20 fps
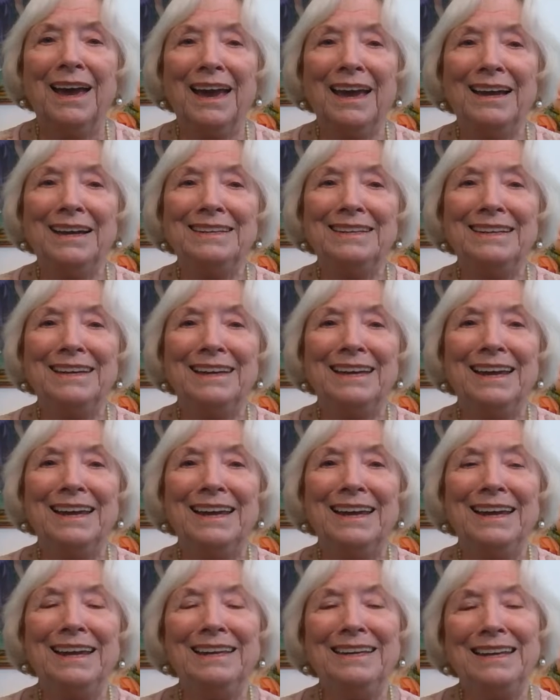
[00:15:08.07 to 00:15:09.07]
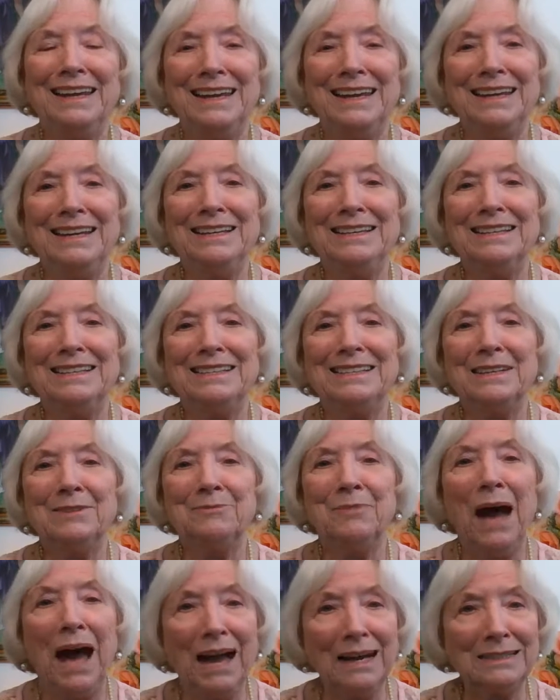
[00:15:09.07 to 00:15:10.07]
And it is
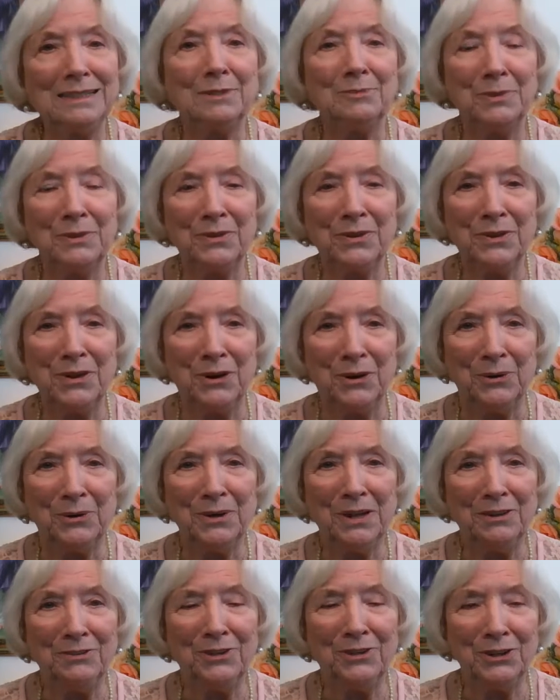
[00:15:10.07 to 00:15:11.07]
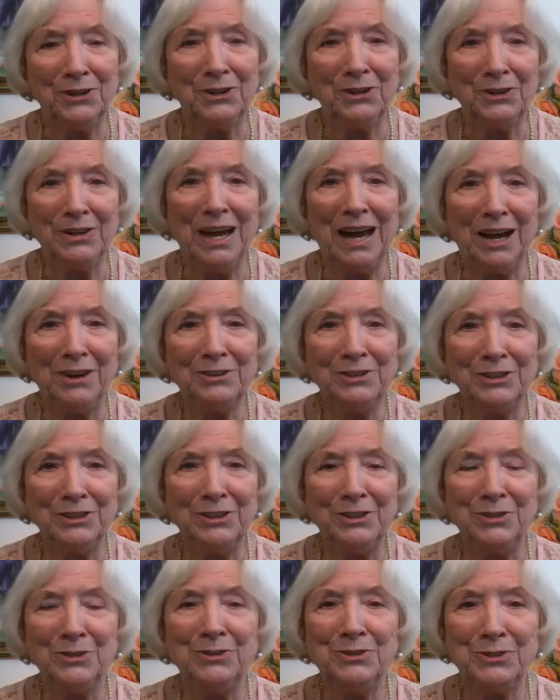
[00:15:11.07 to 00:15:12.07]
possible, though, if you learn how to
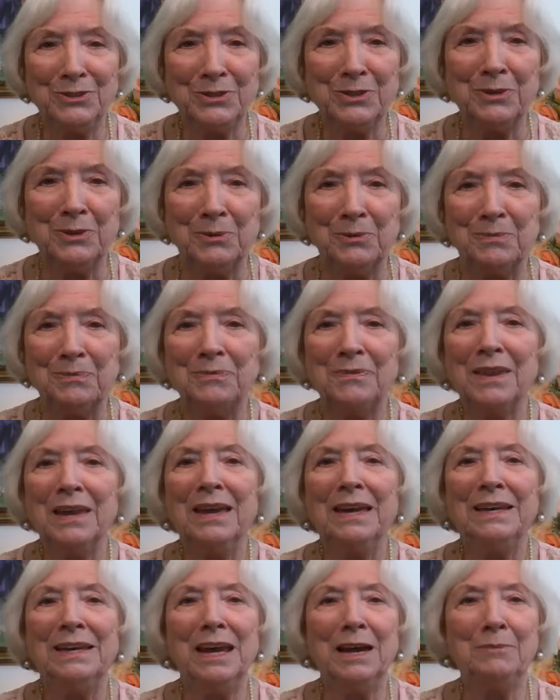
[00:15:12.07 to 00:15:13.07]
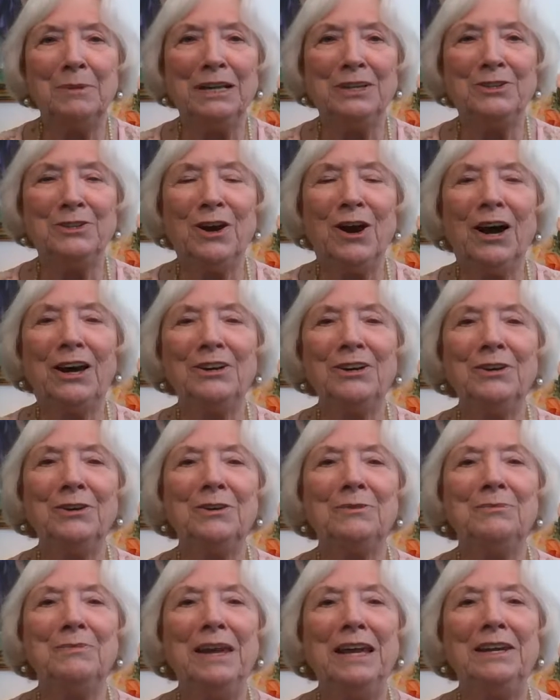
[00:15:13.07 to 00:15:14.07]
use Zoom. Now, my
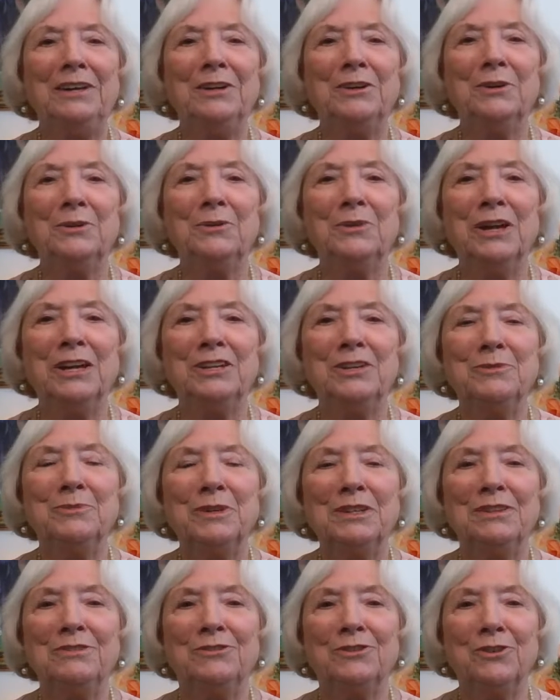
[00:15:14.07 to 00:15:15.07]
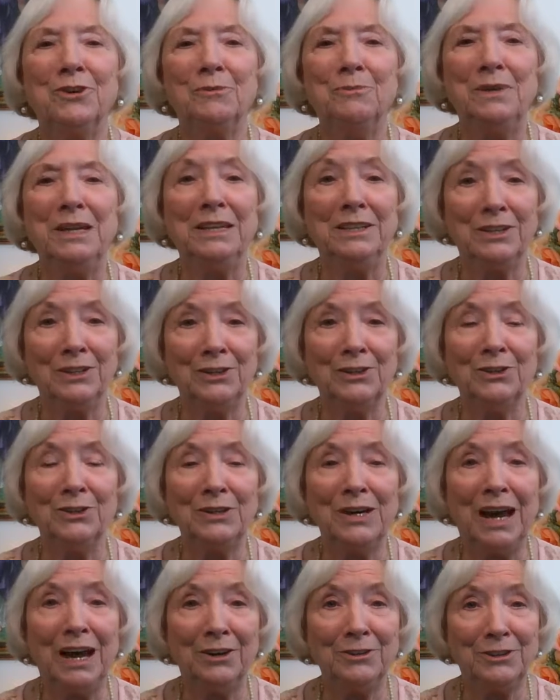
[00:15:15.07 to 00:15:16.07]
daughter made an arrangement for me to
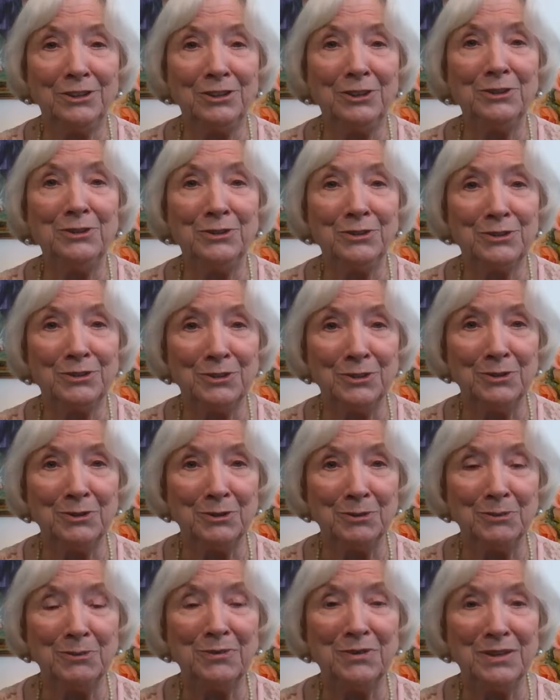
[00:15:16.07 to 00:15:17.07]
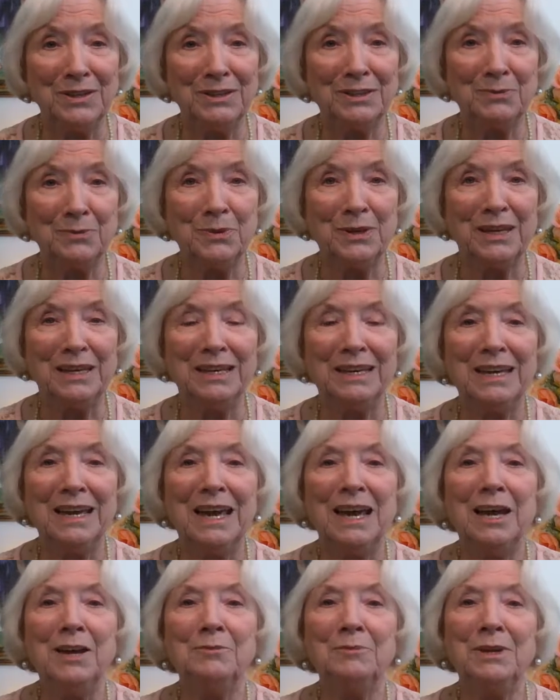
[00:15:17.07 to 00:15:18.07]
learn how to use Zoom this week
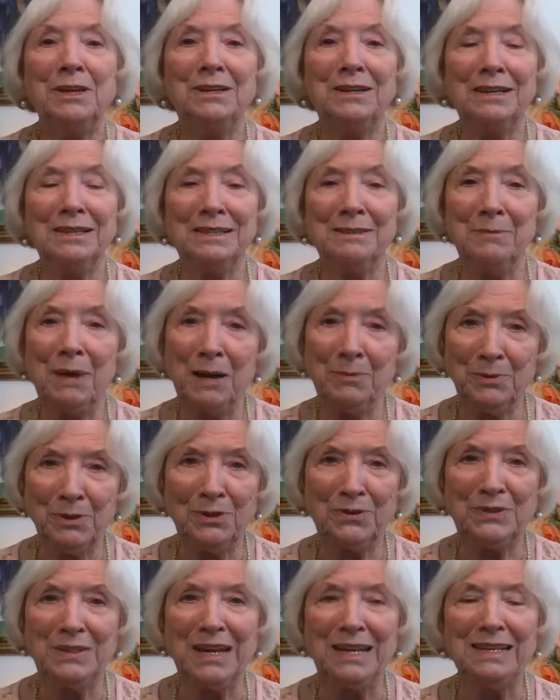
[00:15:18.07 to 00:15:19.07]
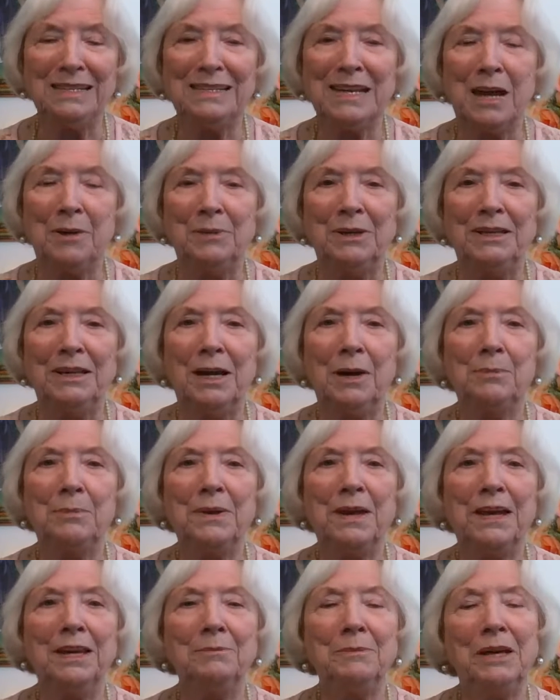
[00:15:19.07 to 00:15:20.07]
because my birthday is coming
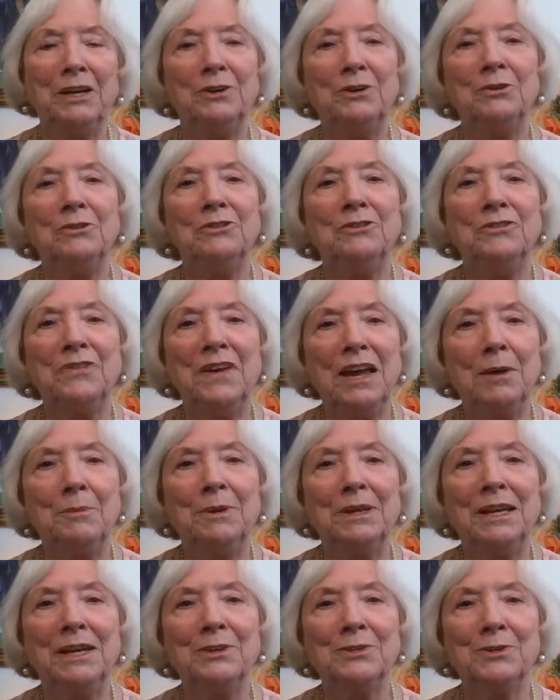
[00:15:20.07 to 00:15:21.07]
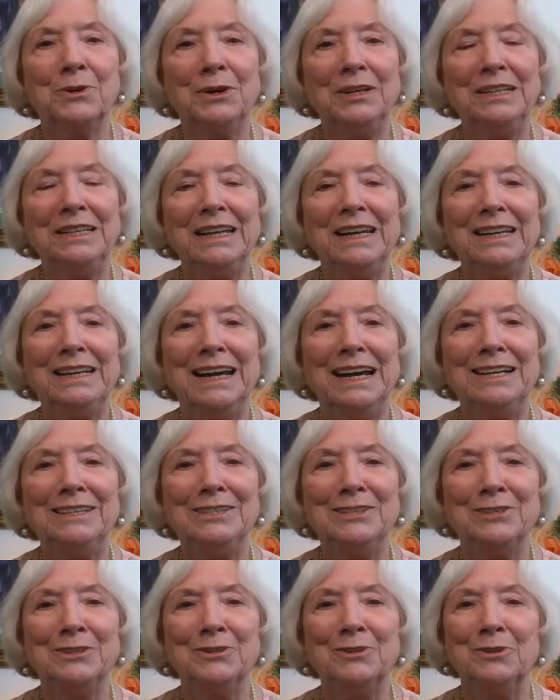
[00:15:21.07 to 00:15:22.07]
up and my whole family is going to get
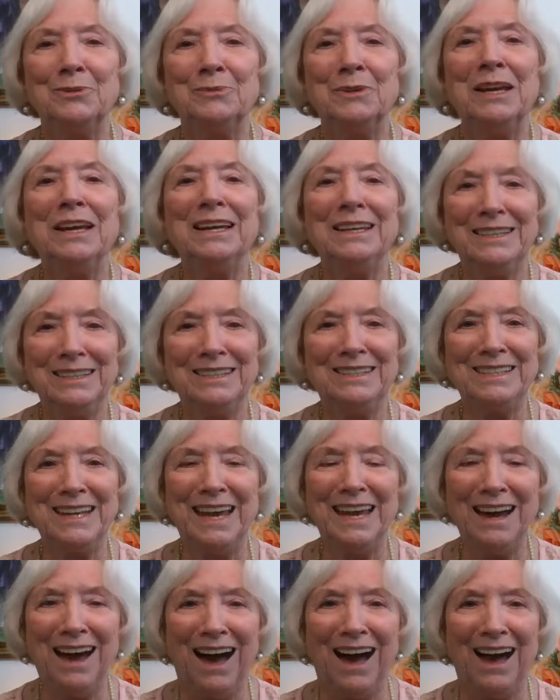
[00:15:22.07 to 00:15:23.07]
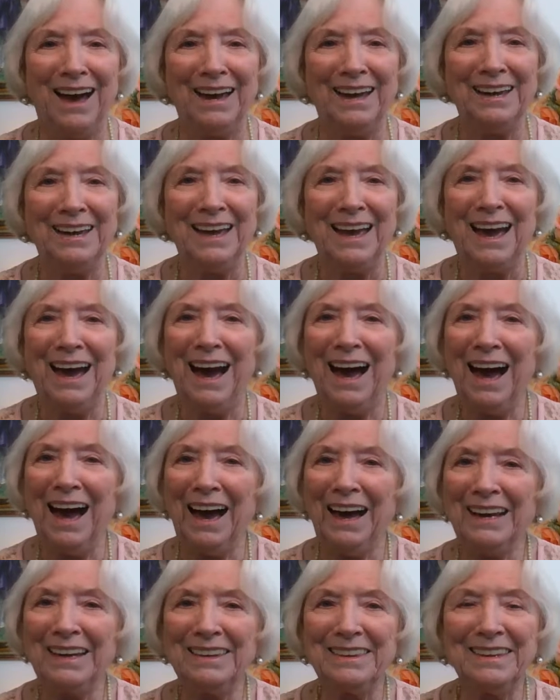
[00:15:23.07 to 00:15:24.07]
on Zoom to say hi.
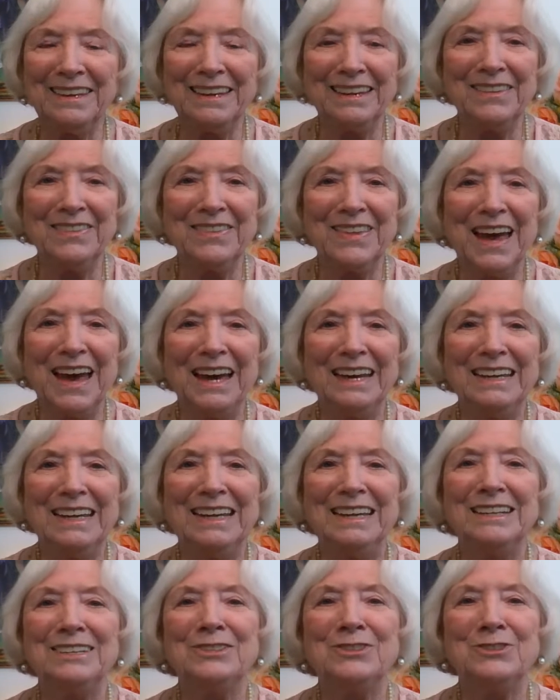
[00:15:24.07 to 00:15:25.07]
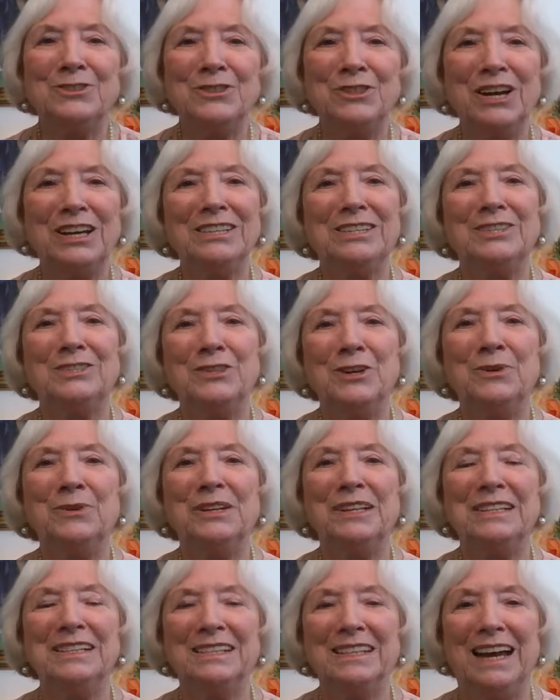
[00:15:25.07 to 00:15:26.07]
I think that is just so
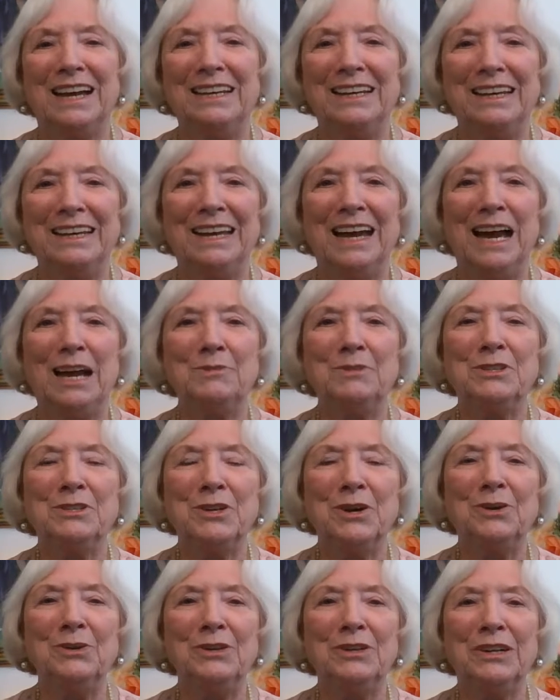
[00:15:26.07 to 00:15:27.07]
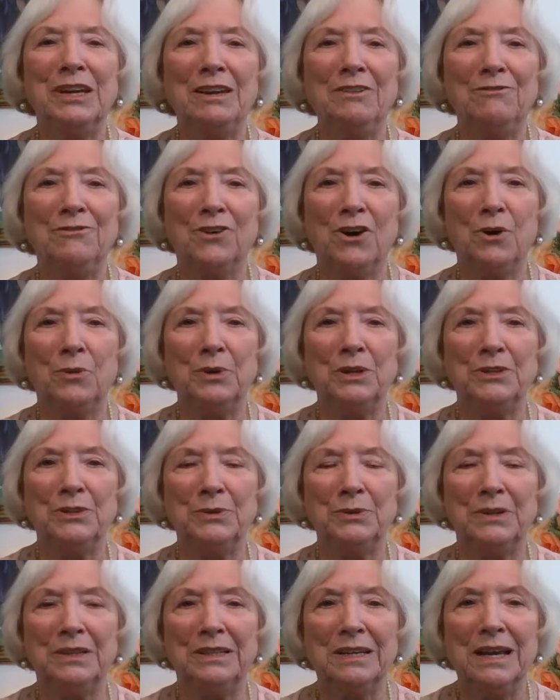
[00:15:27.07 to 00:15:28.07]
exciting. I'm so looking forward
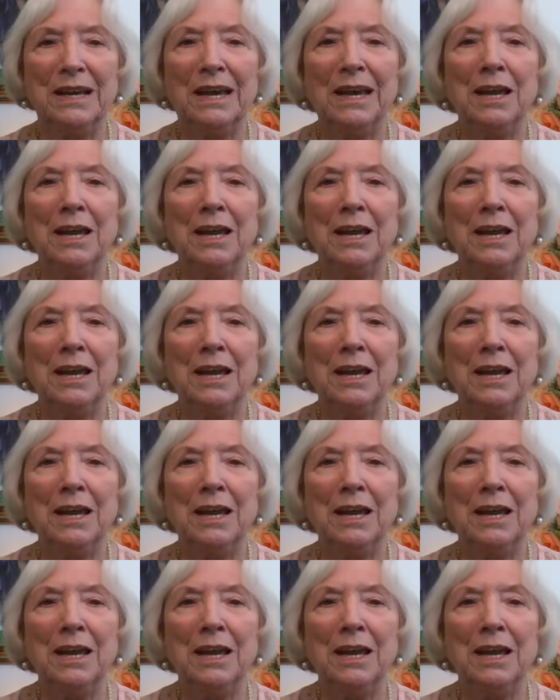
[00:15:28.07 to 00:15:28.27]
to it.